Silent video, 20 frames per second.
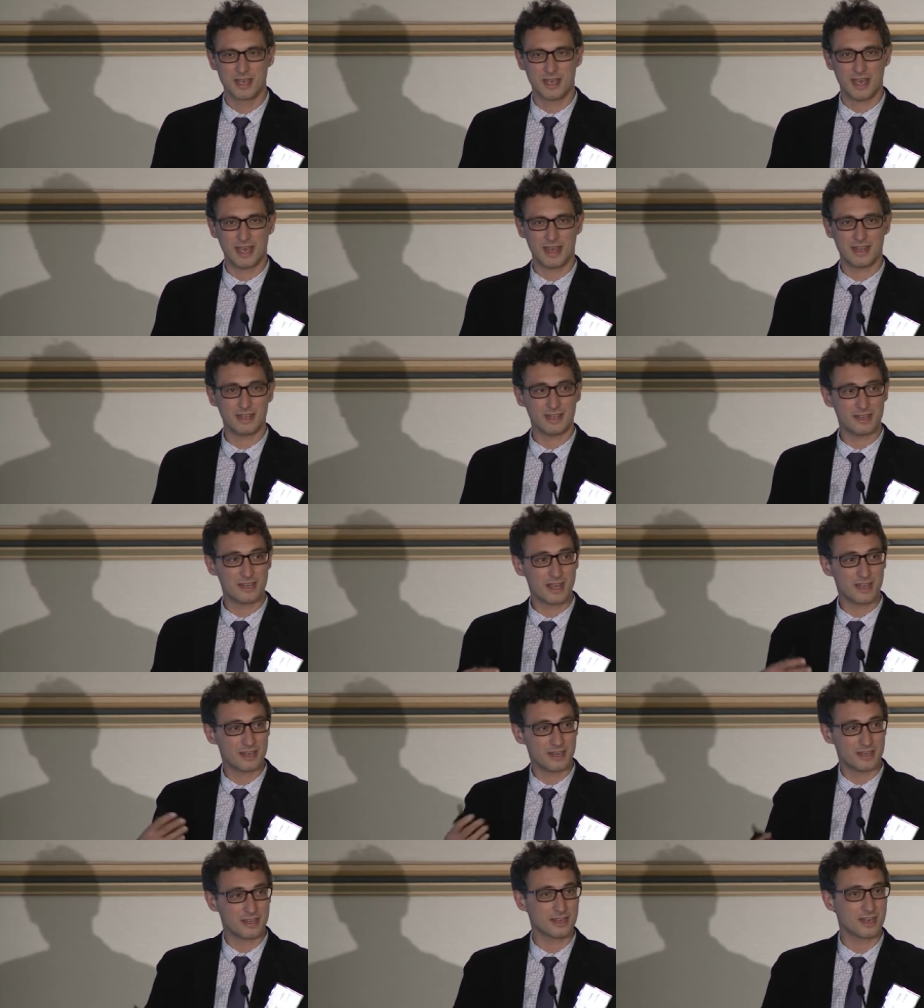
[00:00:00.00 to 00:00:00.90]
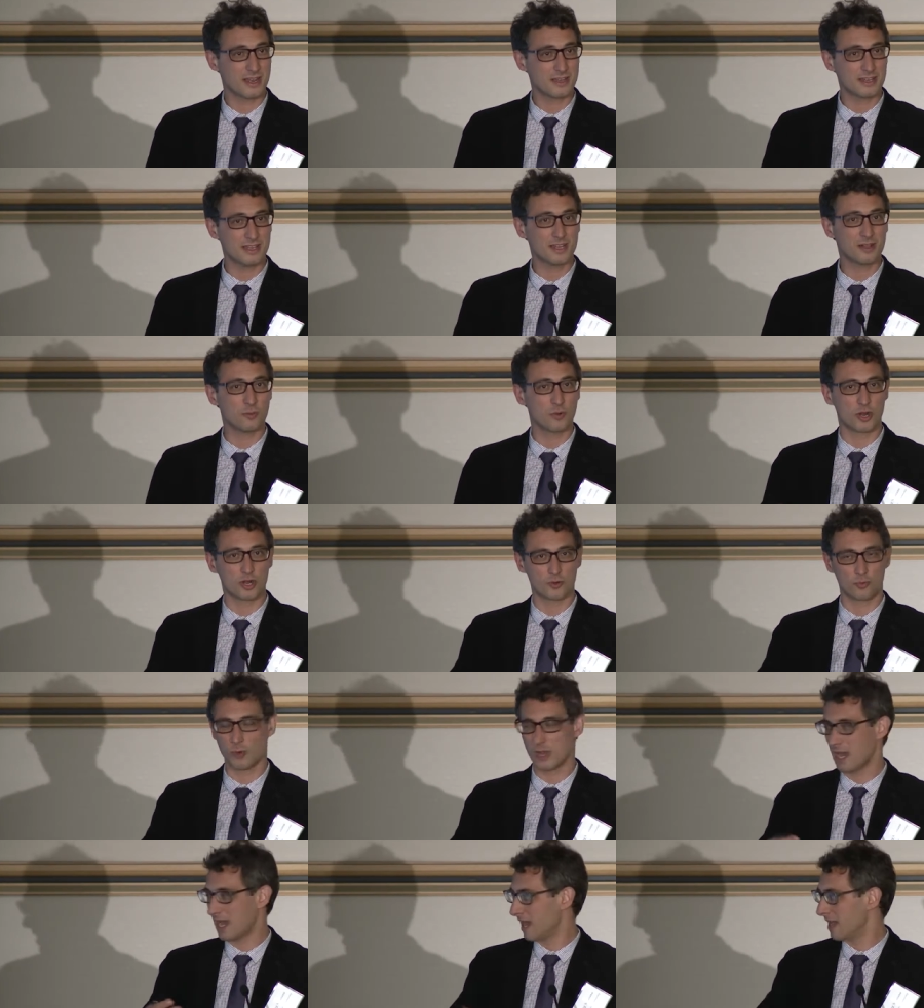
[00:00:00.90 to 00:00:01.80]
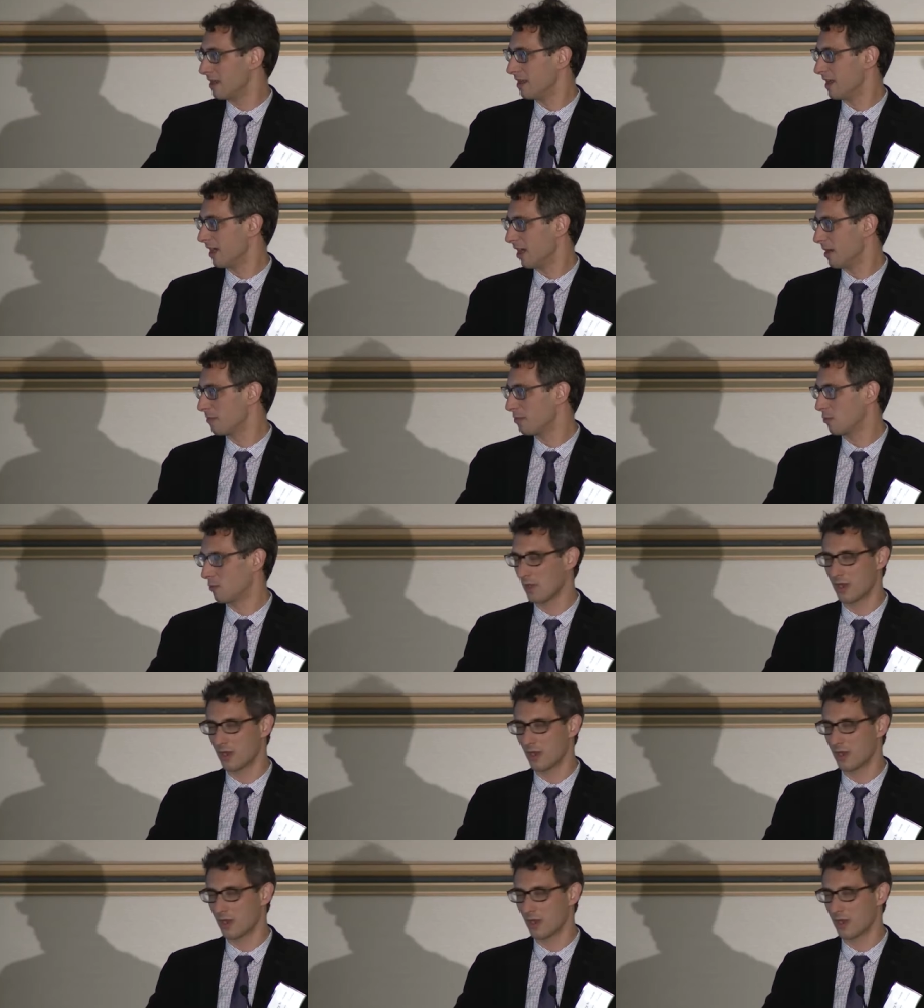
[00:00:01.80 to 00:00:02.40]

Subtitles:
And in an ideal world, we end up